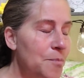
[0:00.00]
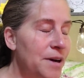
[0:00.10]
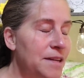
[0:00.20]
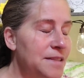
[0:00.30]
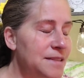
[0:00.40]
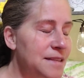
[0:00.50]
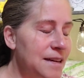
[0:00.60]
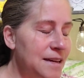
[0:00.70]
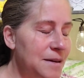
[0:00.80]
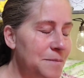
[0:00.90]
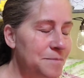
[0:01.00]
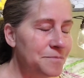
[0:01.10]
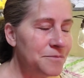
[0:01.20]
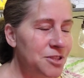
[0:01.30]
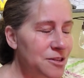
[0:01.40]
But
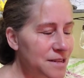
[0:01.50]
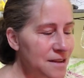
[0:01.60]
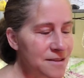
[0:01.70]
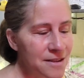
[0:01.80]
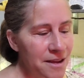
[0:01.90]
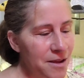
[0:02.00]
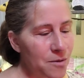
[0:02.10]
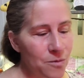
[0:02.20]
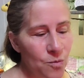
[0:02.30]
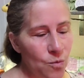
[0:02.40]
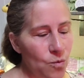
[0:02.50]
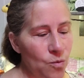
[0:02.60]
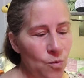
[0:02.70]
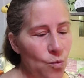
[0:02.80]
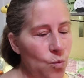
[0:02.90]
Tercell's like,
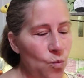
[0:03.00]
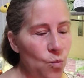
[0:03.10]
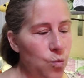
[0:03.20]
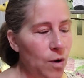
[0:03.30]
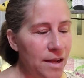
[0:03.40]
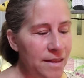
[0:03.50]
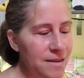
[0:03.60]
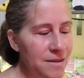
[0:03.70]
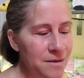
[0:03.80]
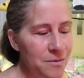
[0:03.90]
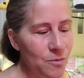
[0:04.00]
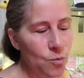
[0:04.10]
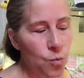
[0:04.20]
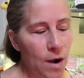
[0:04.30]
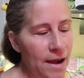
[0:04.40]
what?
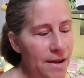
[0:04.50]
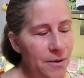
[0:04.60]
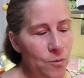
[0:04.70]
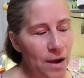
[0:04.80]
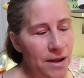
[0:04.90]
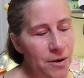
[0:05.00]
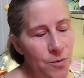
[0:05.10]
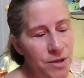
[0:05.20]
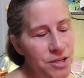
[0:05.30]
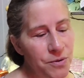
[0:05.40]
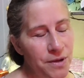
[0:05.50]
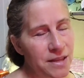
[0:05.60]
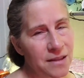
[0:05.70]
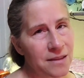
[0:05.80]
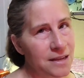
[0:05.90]
Why are we
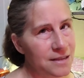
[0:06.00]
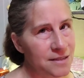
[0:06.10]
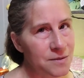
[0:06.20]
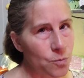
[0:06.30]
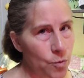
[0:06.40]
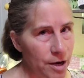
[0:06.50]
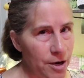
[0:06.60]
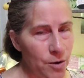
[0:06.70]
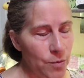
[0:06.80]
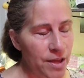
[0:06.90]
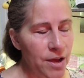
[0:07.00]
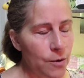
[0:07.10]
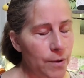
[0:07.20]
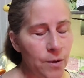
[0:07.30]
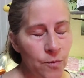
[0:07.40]
doing this? Where are we
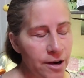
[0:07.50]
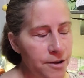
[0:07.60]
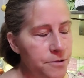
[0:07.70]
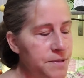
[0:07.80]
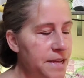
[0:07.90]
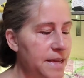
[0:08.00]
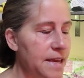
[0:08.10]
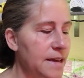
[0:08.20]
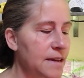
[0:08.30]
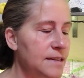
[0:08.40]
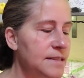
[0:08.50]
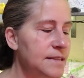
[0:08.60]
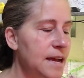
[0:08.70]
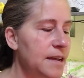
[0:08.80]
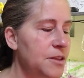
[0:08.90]
going? Where are you taking
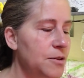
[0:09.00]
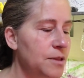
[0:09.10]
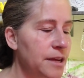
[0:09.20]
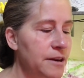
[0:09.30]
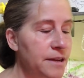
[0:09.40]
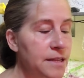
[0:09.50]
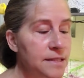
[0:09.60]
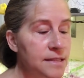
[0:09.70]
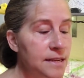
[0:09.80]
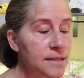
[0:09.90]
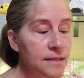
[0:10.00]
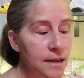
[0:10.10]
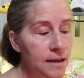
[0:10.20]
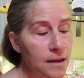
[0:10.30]
us? And Eularian says,